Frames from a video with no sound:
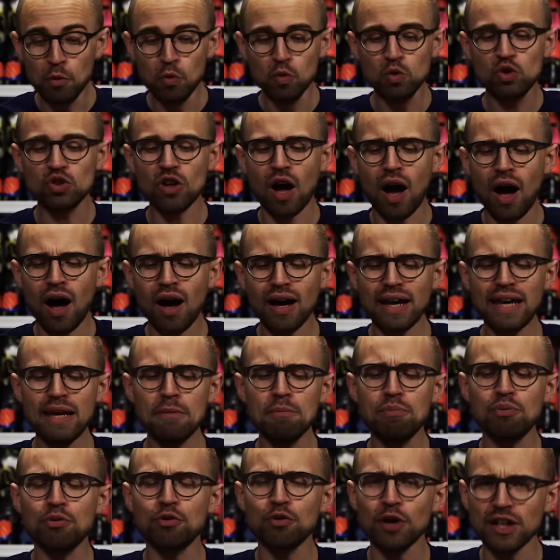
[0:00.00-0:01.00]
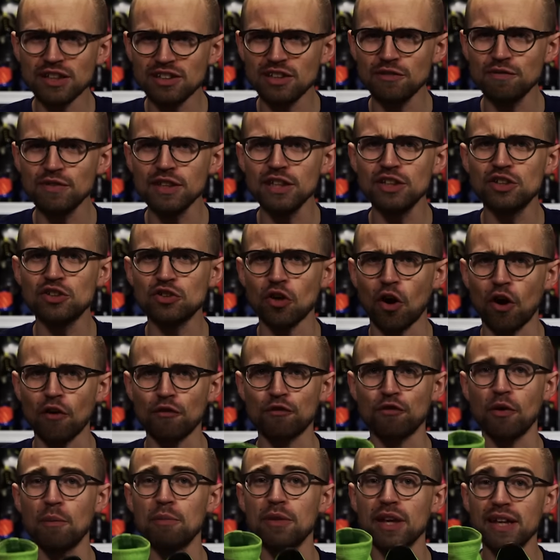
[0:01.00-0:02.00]
boots are impressively
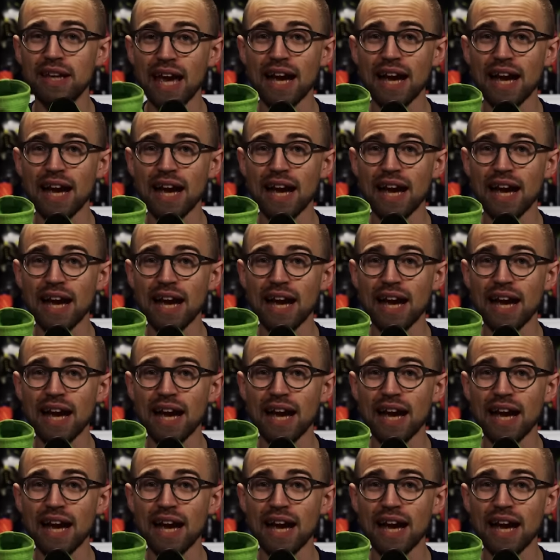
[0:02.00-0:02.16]
soft from the